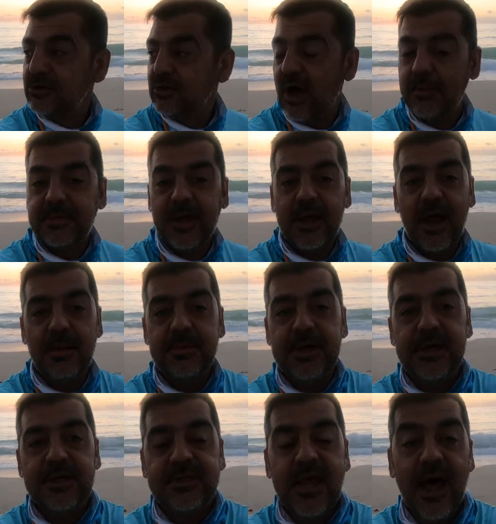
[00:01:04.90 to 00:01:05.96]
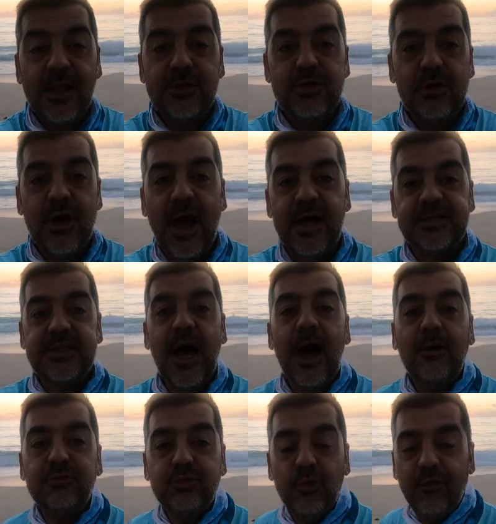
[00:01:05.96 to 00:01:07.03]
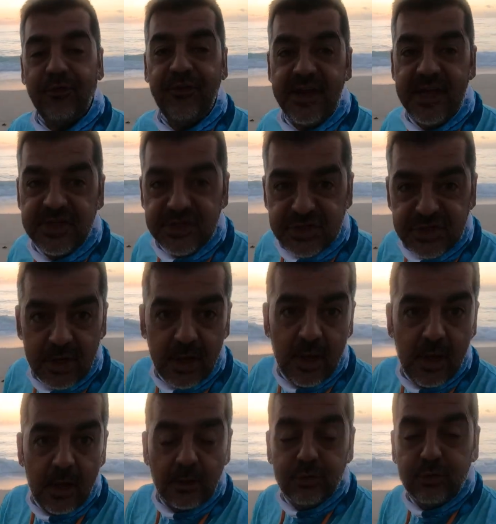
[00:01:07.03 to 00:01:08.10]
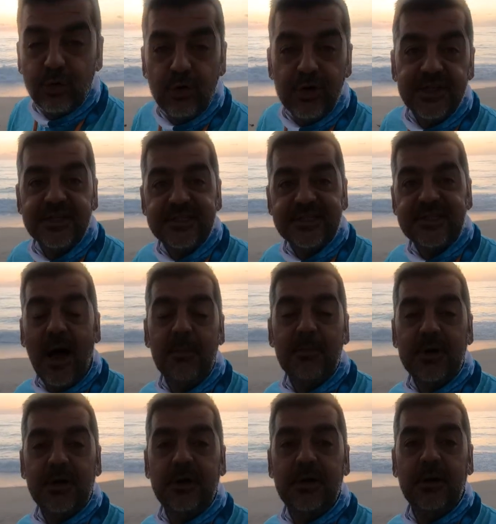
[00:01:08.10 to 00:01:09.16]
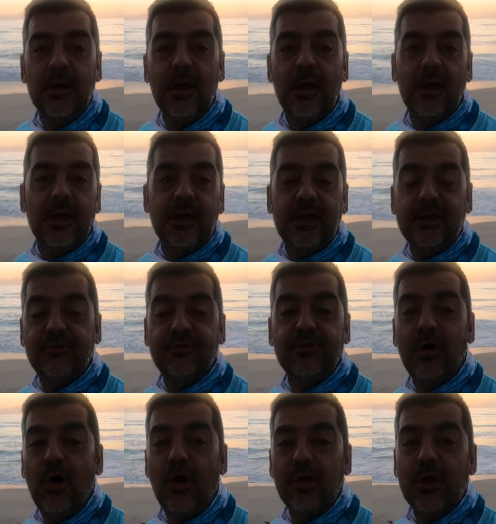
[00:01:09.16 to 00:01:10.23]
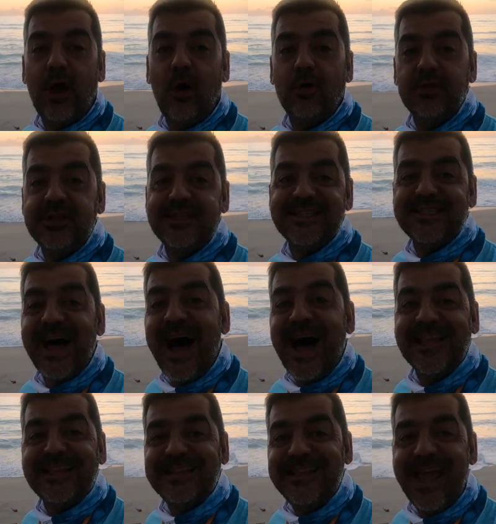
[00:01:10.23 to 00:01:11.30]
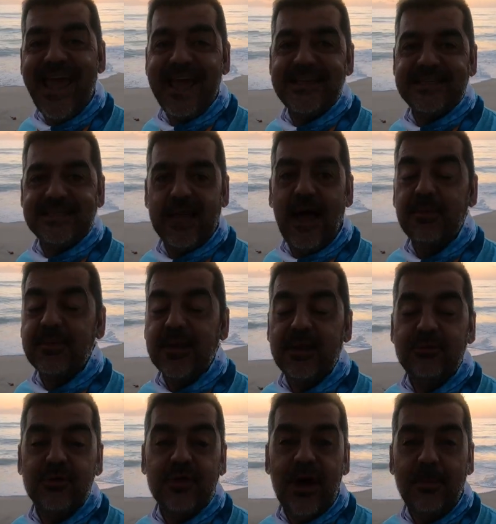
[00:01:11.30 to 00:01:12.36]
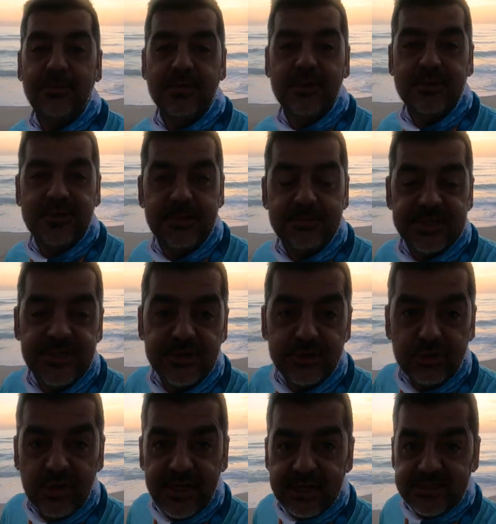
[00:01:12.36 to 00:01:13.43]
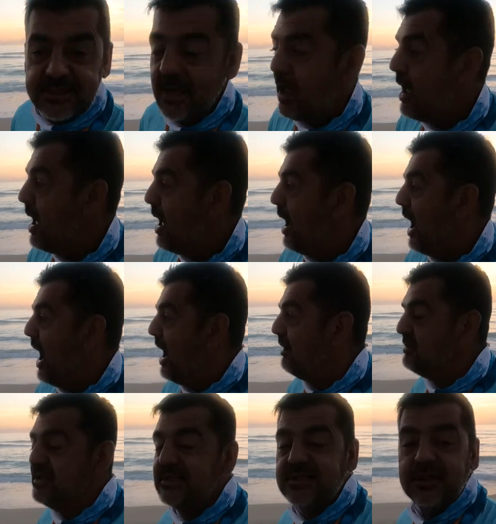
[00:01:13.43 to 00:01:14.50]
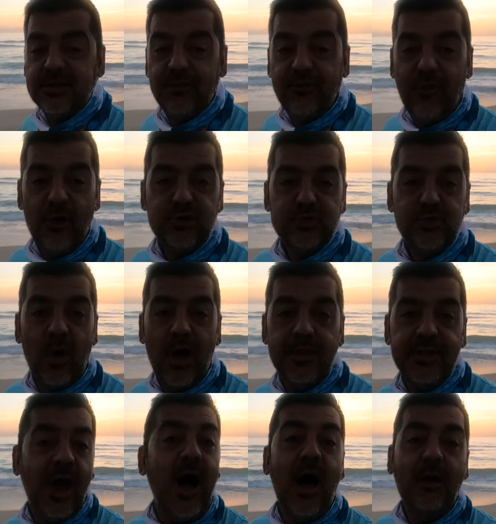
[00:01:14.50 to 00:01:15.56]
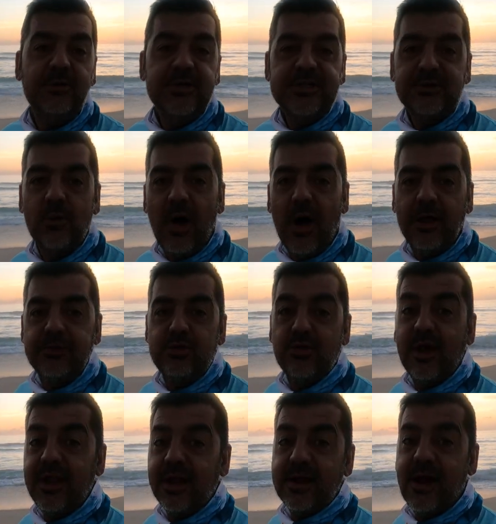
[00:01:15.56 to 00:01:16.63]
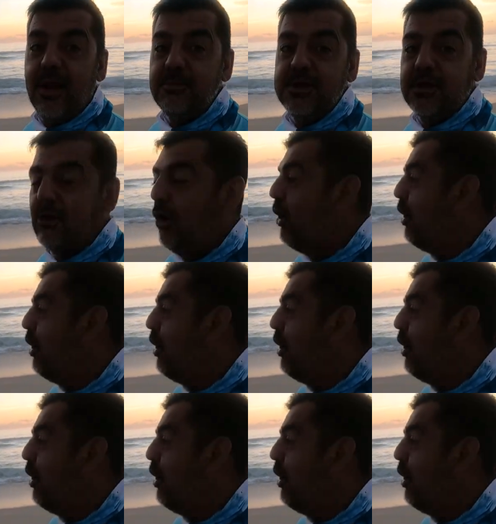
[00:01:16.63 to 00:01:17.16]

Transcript: So I'm gonna be telling you guys how to fish during the summer in Florida on these hot days. I'm gonna give you a couple tips and tricks. Obviously the first one, the obvious one, you gotta come here